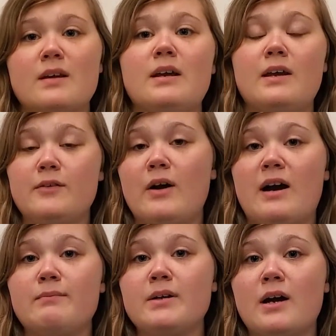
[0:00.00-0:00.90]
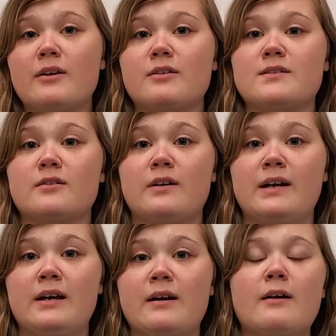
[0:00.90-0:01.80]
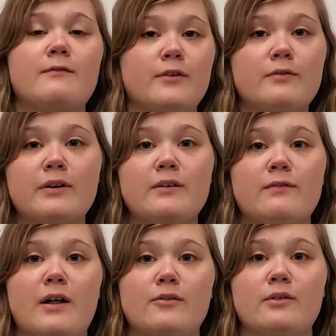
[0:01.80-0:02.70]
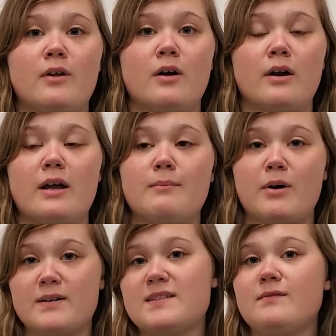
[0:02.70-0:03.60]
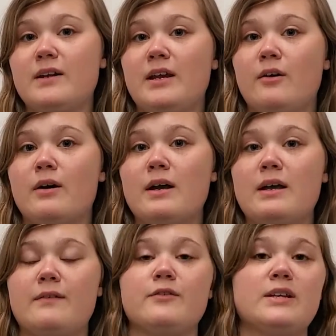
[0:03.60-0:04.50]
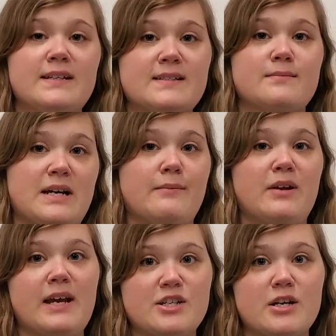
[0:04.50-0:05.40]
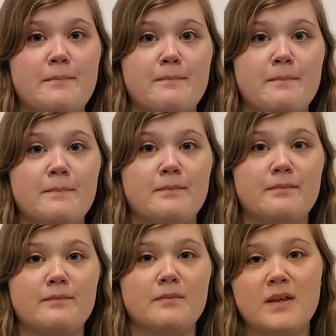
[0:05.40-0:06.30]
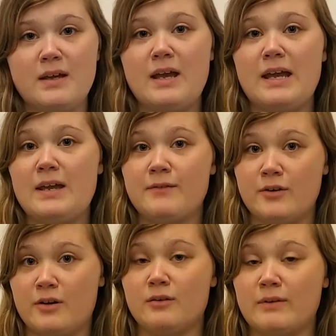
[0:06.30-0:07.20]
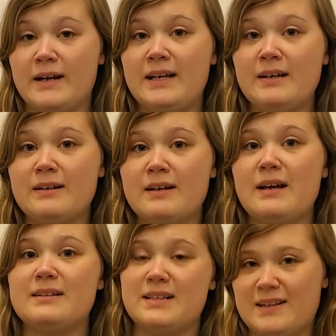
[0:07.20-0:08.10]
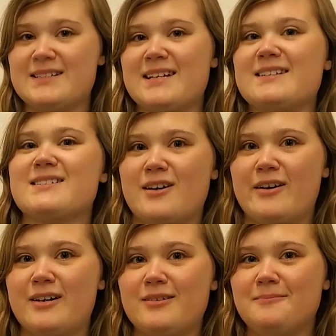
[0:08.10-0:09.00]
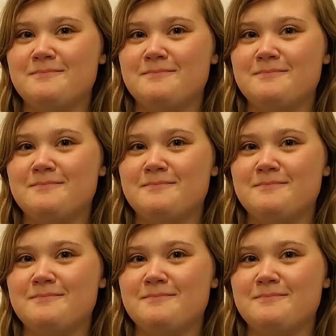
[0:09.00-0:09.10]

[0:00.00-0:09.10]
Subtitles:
If you have binoculars already, feel free to follow along and pause the video if you need some time to catch up. If you're all ready, then let's get started.